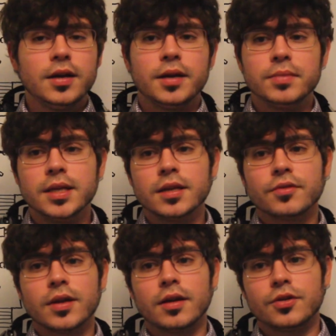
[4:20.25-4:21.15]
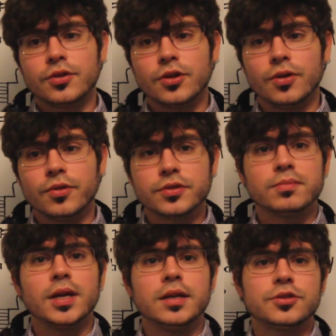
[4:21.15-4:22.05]
meaning that there's
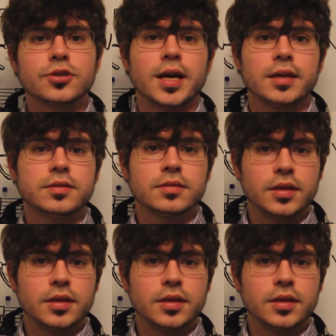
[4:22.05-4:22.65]
many strats.